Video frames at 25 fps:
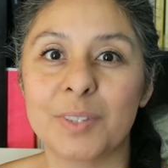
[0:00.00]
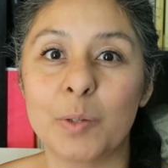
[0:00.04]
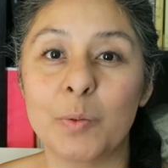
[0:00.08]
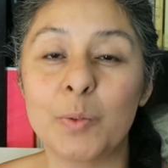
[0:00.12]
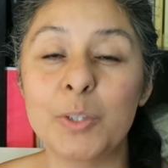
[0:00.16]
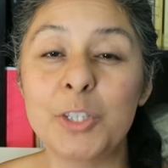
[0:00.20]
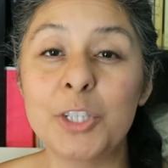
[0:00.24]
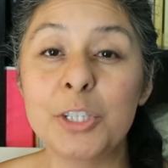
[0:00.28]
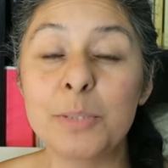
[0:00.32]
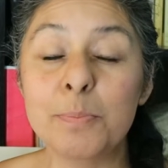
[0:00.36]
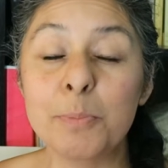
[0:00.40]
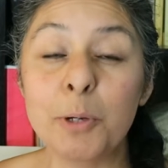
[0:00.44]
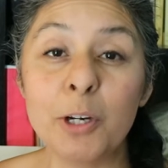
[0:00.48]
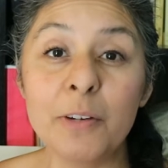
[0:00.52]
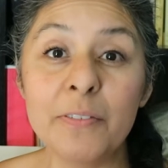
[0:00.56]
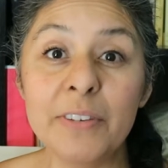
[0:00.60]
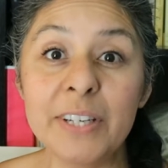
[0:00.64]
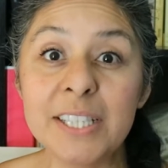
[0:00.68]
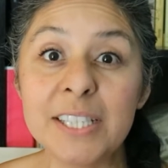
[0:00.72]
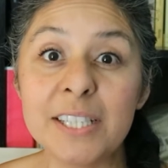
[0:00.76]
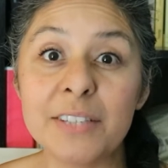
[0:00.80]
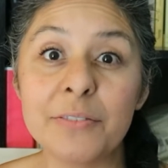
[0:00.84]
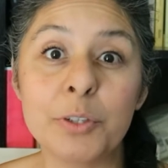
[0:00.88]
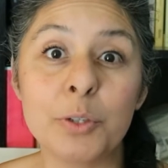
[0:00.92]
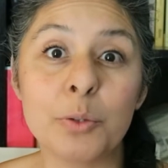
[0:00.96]
which is
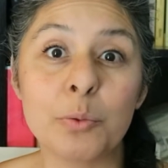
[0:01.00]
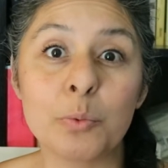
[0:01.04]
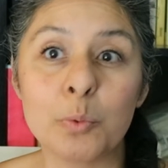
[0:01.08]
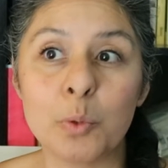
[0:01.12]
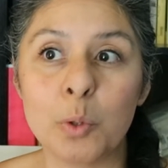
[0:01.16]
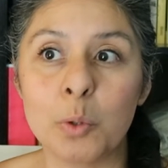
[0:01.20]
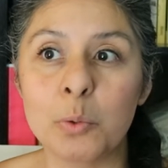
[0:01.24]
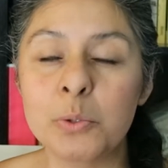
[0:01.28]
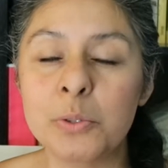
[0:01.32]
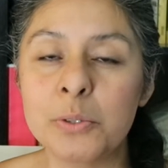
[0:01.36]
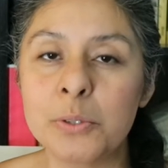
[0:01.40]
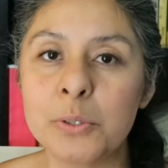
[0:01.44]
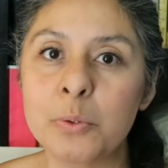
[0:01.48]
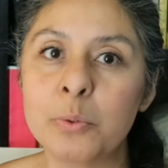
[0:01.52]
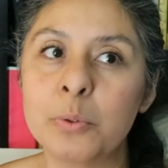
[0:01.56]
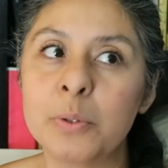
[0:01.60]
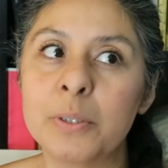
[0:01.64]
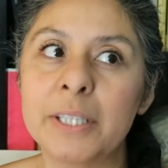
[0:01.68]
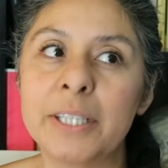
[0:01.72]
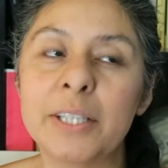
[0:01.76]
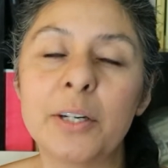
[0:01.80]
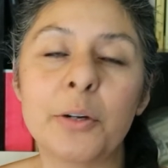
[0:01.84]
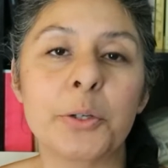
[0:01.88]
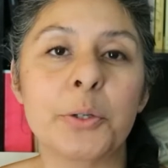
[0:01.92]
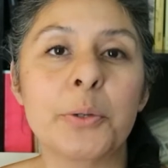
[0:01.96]
perfect if you're road
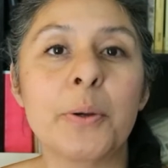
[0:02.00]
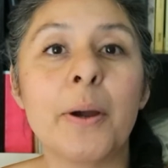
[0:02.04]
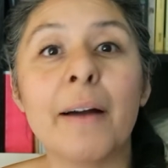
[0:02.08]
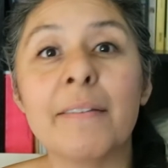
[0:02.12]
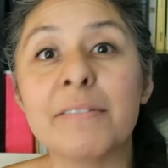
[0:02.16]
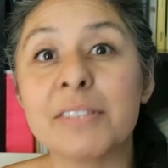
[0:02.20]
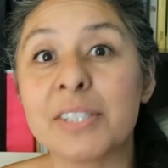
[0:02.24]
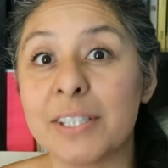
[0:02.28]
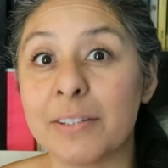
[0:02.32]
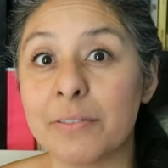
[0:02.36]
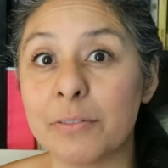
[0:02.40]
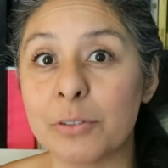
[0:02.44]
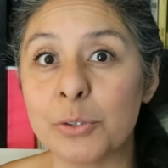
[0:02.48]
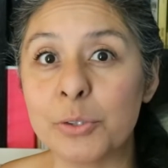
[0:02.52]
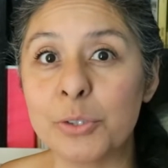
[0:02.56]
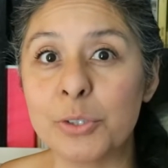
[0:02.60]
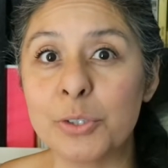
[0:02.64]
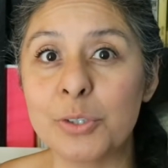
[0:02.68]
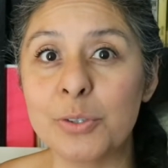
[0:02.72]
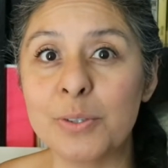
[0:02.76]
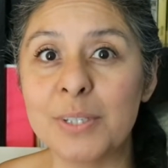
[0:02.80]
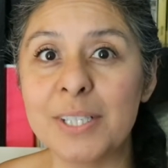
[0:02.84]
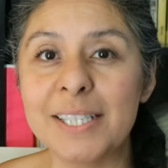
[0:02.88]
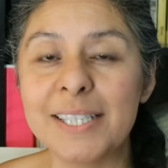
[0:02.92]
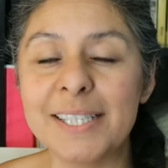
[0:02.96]
schooling or you have several
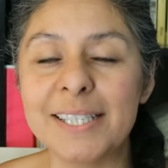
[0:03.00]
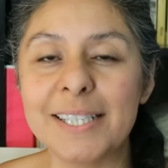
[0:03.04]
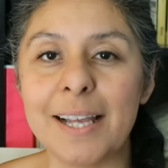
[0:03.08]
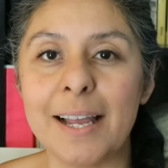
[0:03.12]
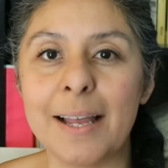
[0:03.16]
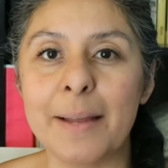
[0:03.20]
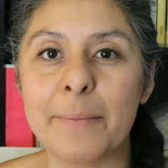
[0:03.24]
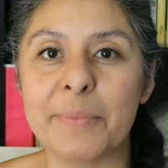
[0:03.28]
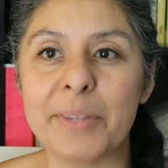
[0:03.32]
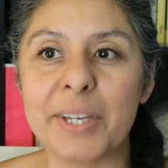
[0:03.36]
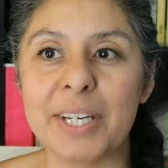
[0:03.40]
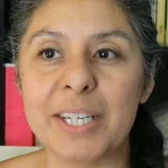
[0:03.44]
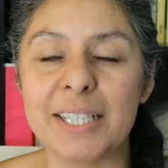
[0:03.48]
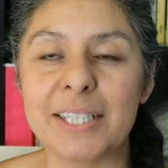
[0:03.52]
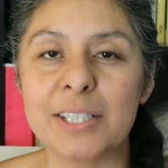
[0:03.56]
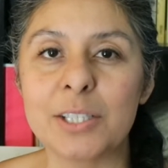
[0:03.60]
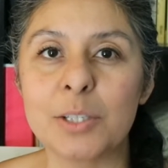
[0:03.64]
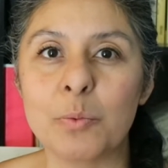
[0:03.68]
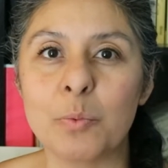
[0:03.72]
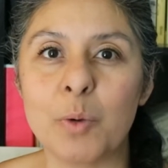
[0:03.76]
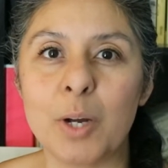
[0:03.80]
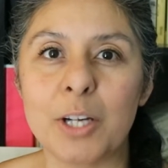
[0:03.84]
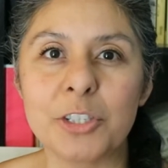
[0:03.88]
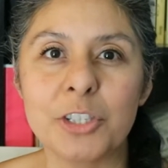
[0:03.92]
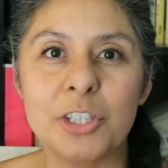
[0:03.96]
students that need
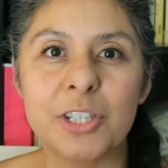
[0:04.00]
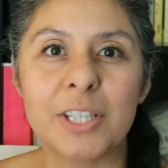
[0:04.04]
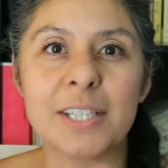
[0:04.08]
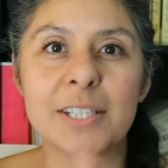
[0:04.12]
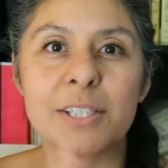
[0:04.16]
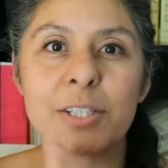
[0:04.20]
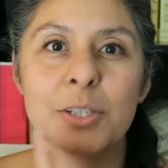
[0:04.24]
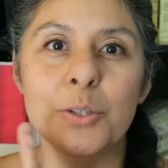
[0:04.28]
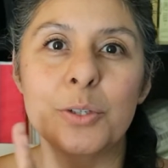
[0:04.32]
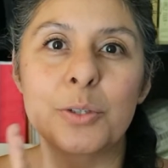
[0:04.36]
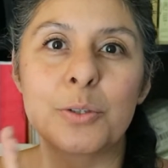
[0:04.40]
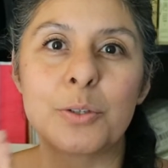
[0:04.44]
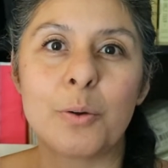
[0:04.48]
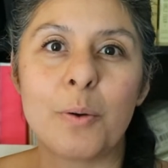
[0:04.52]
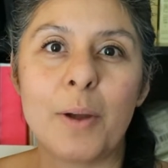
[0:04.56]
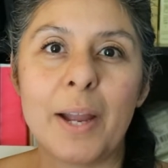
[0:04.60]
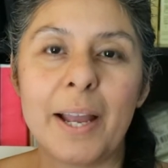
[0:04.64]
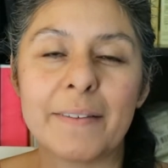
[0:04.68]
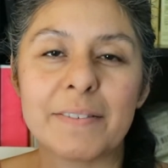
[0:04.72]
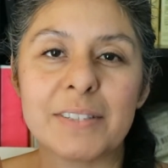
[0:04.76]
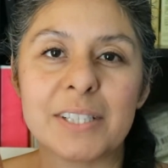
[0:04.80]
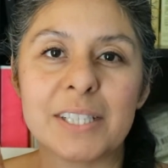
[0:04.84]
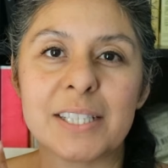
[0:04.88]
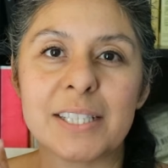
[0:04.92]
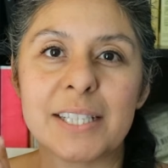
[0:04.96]
to watch things so you don't
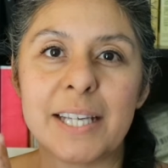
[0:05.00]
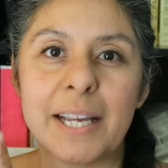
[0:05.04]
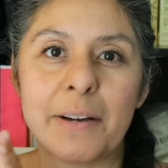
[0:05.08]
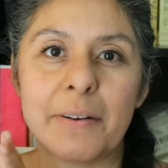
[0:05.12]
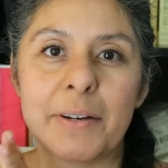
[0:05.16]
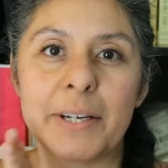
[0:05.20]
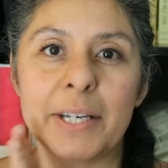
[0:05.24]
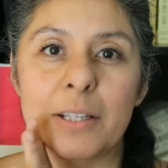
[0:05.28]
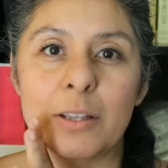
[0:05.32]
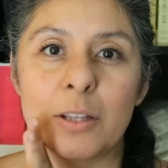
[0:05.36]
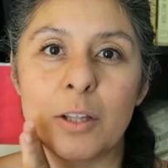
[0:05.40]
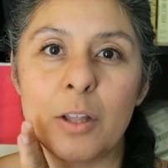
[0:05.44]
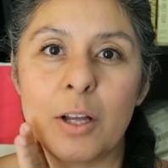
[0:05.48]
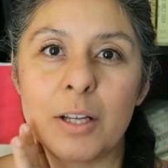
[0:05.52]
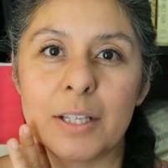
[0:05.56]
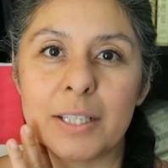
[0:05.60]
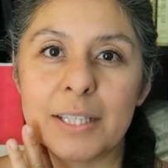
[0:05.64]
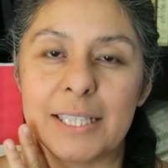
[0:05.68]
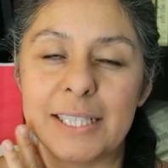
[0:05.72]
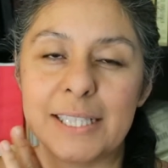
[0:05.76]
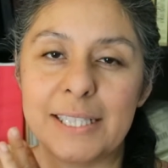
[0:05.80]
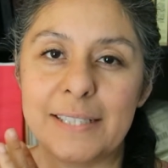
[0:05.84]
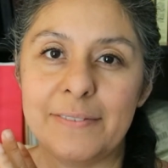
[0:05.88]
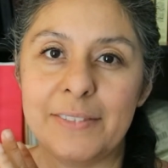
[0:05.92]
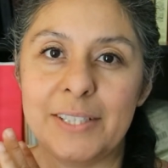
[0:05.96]
have to carry along
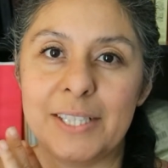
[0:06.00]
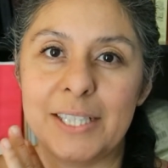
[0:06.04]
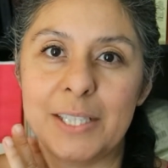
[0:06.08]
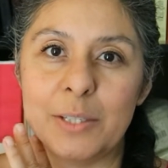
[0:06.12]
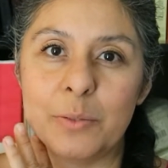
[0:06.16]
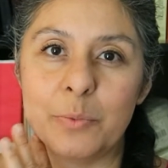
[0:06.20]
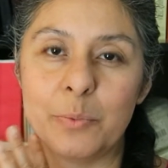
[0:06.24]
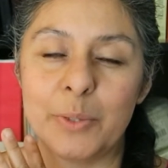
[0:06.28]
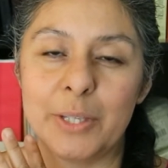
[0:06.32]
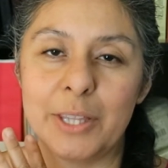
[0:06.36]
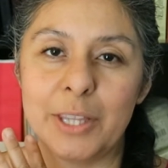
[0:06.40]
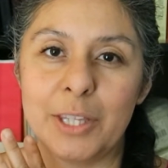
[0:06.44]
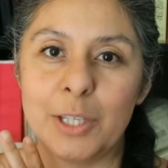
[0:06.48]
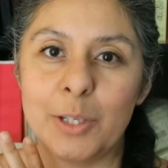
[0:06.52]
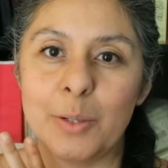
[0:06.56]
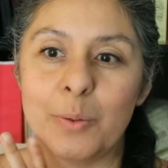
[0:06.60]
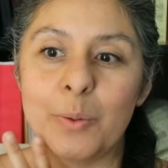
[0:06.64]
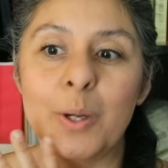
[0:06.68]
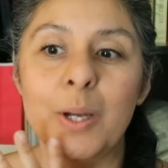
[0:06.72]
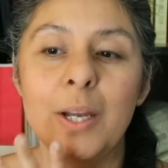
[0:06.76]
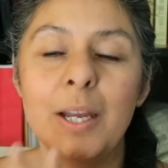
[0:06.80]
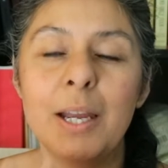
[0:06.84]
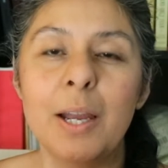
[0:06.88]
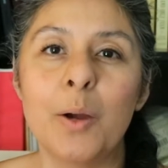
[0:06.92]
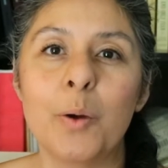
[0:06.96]
the DVD with you.